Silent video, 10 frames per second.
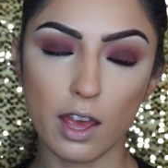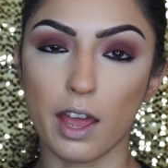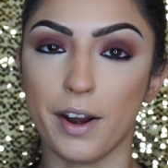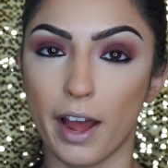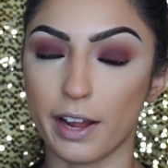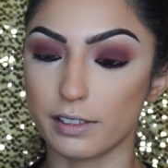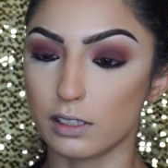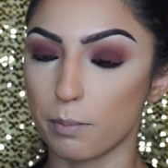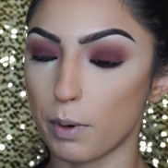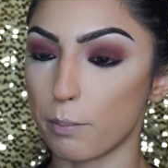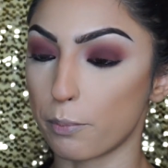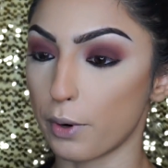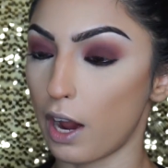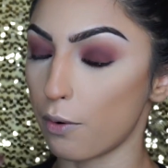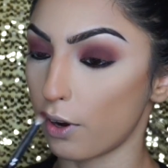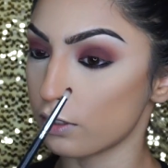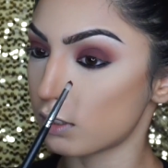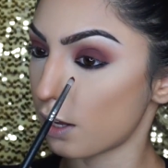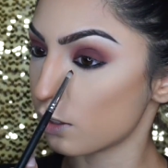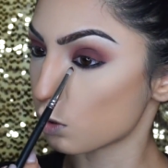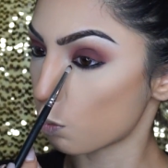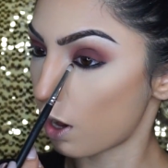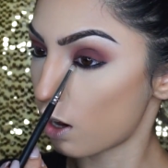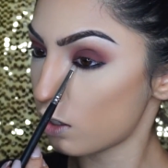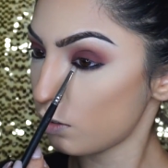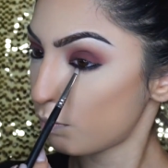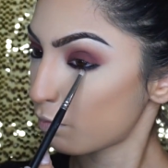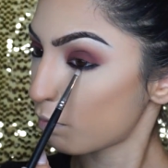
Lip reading: and add some brown onto that as well.